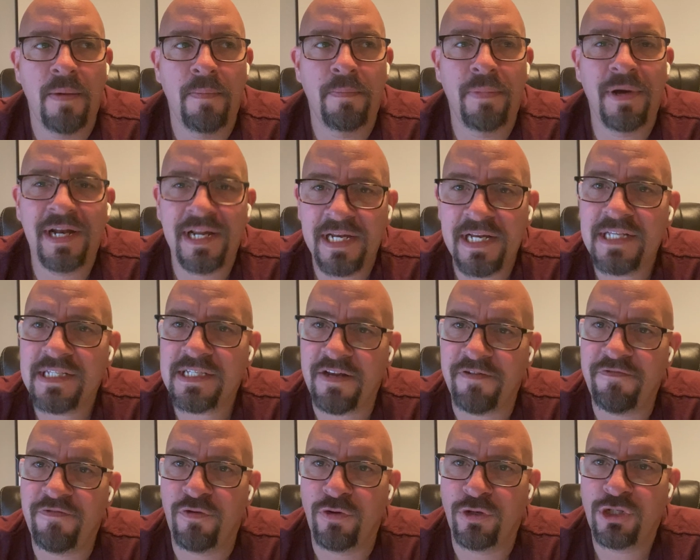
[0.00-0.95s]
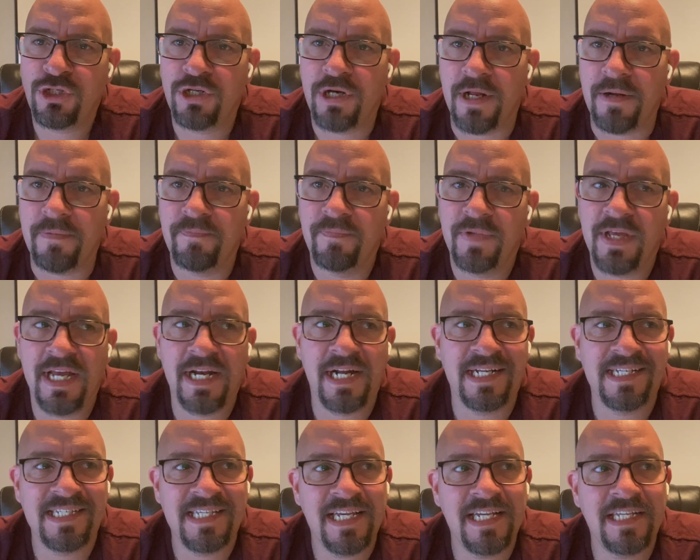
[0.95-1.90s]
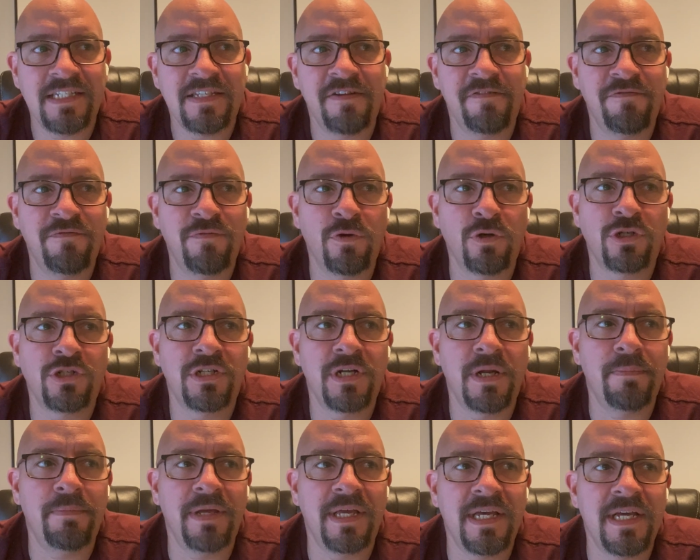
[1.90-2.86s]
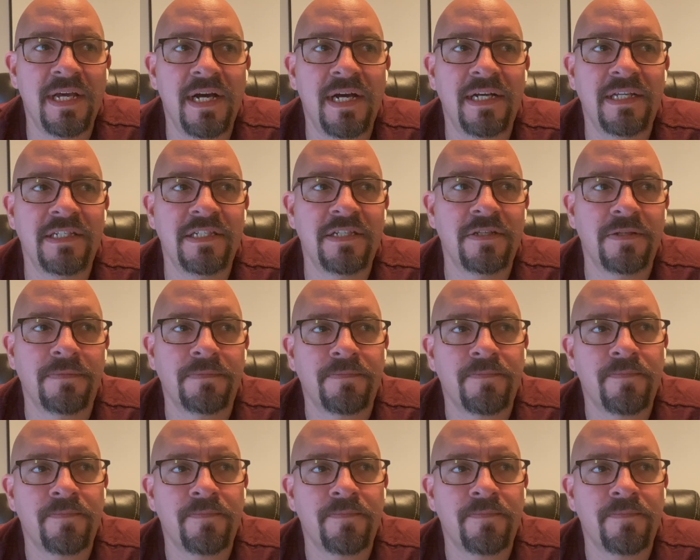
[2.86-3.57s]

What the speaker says: But it is unfortunate. And I say it's unfortunate because